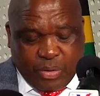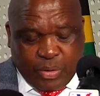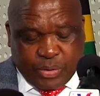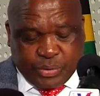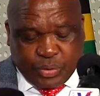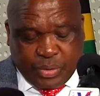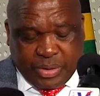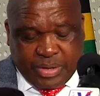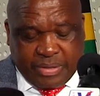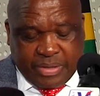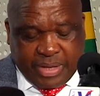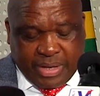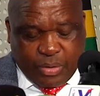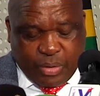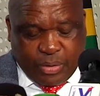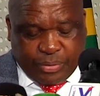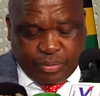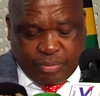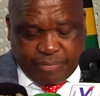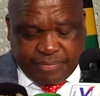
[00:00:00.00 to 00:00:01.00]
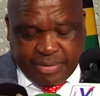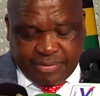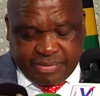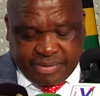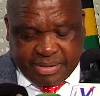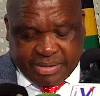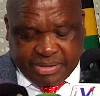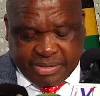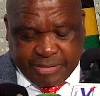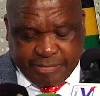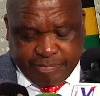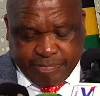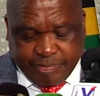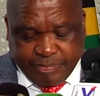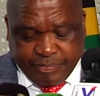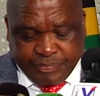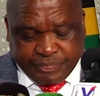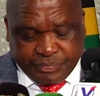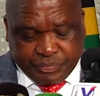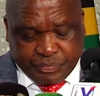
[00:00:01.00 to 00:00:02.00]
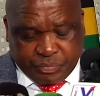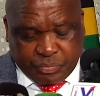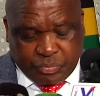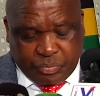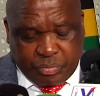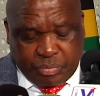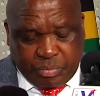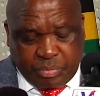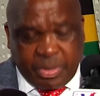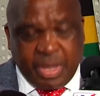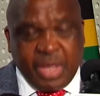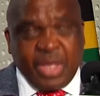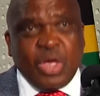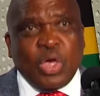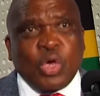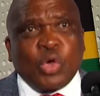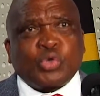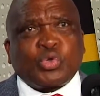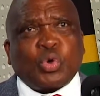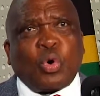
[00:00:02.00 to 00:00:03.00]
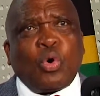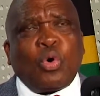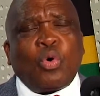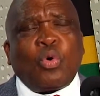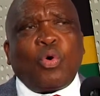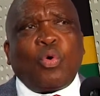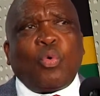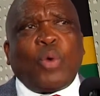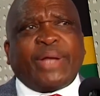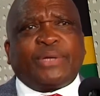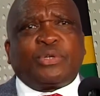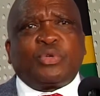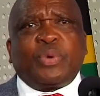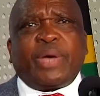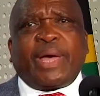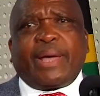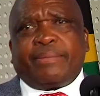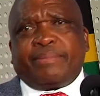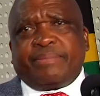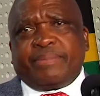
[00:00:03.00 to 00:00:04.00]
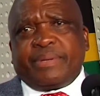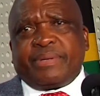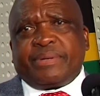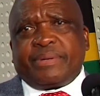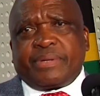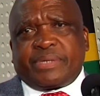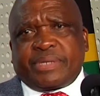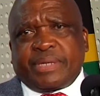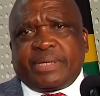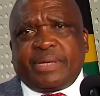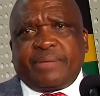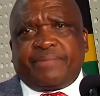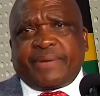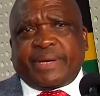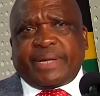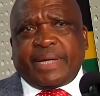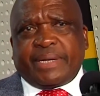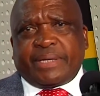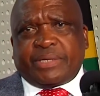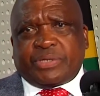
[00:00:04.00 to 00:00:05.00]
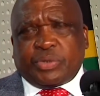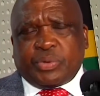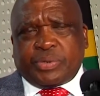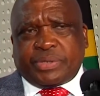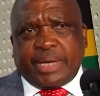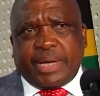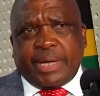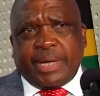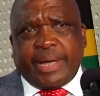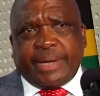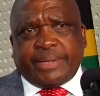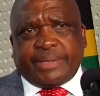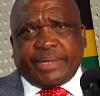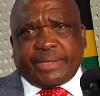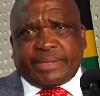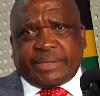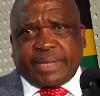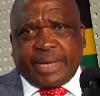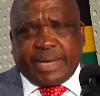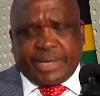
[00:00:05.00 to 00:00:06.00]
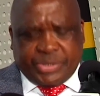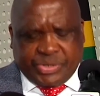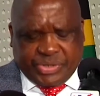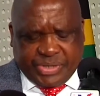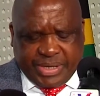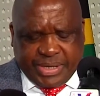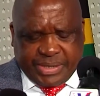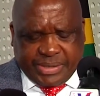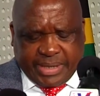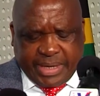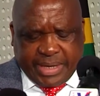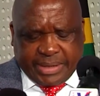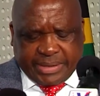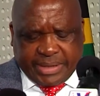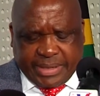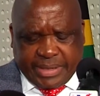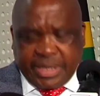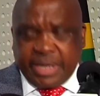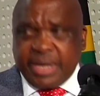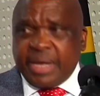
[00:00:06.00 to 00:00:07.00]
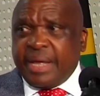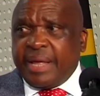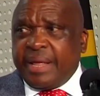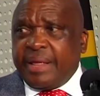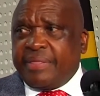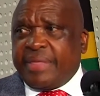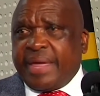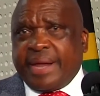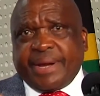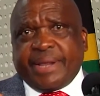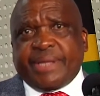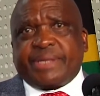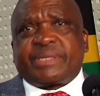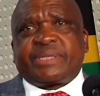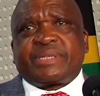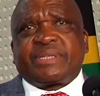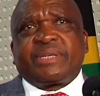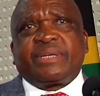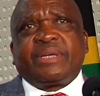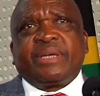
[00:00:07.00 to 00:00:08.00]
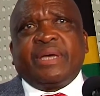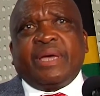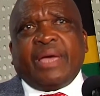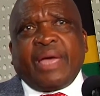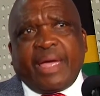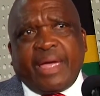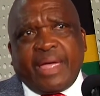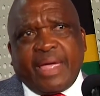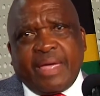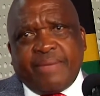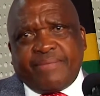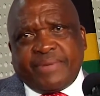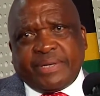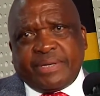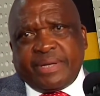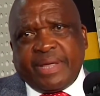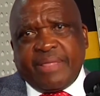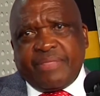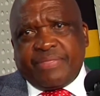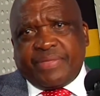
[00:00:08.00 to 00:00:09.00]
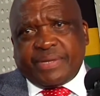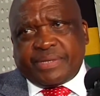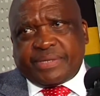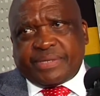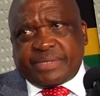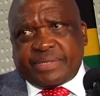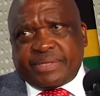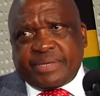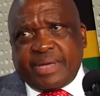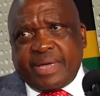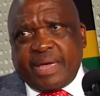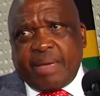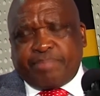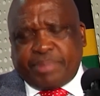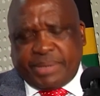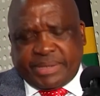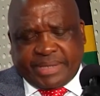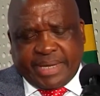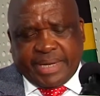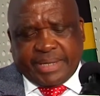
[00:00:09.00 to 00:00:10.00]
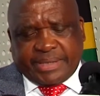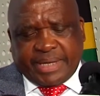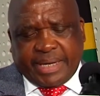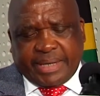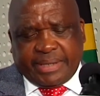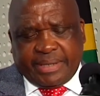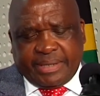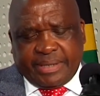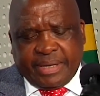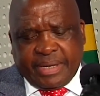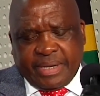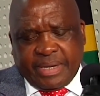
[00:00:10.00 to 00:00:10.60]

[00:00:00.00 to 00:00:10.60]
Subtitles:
also in the north of the city. So what we are significant to say at this stage is that there is, even in this epicenter